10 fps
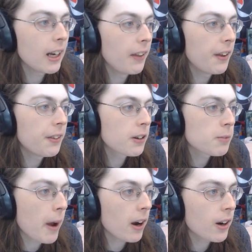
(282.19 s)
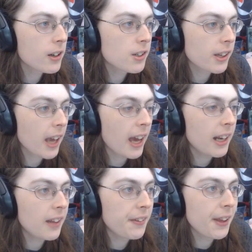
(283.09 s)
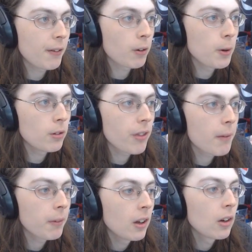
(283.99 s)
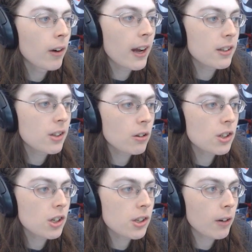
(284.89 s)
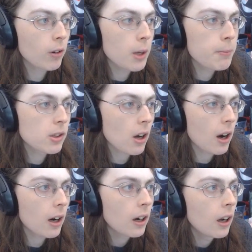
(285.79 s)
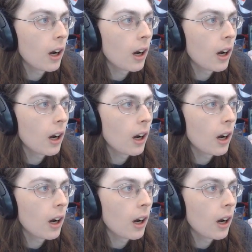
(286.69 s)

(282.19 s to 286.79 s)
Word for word: And then there's barriers again, and then they remove them, right? So it's just like really bizarre.